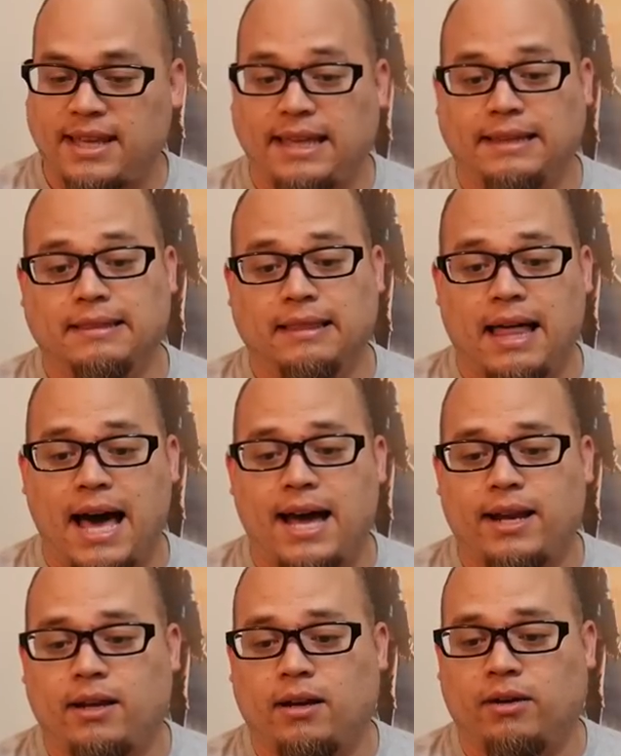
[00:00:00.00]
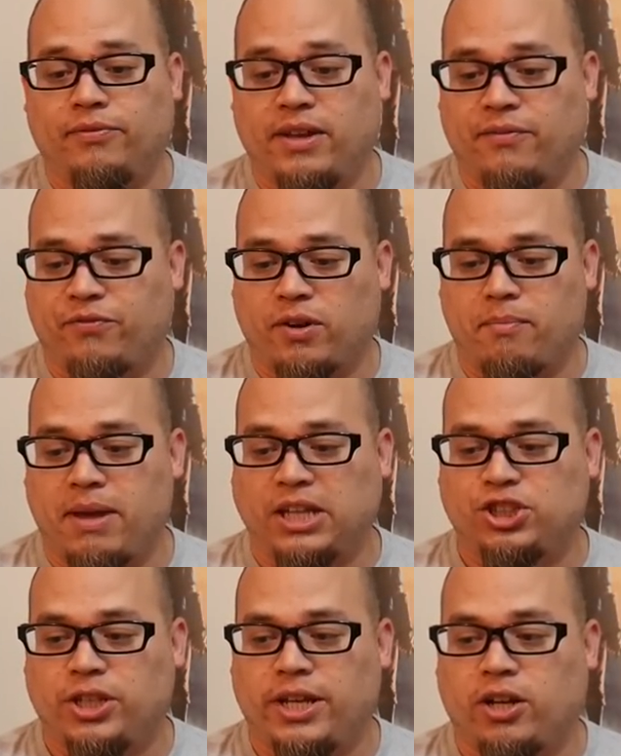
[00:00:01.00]
a lot of
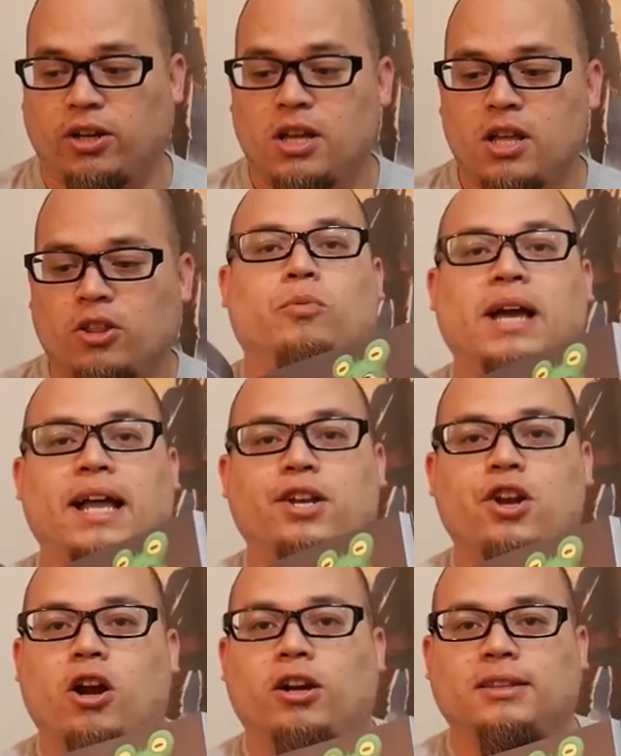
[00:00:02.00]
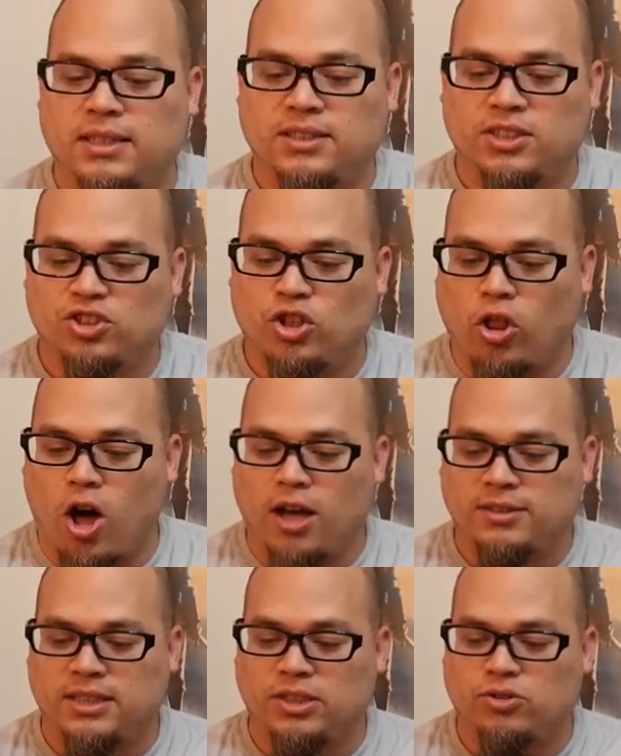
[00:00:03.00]
information here. We got Nart. This is
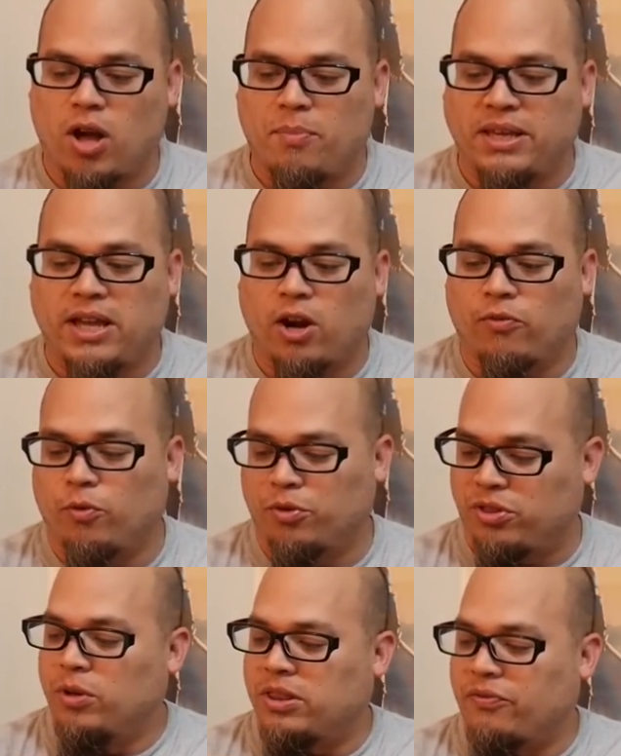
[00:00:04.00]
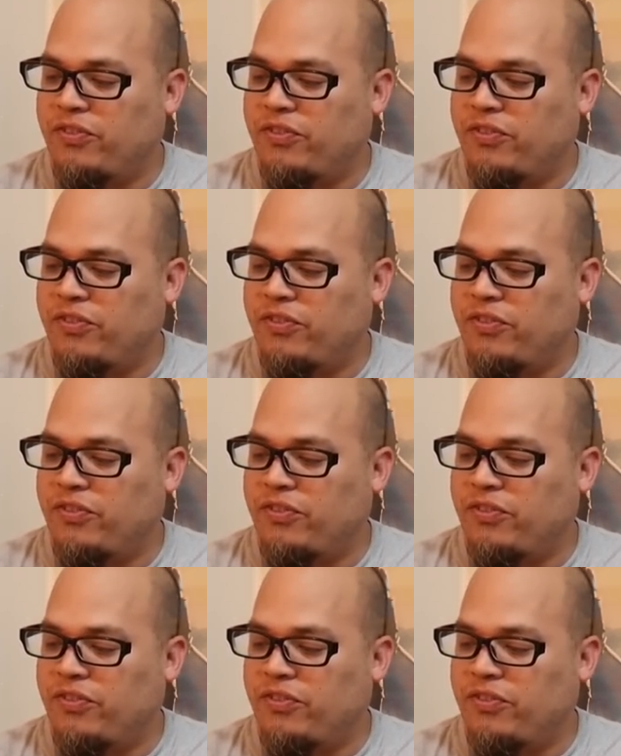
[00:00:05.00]
glossy, so I'd be careful with the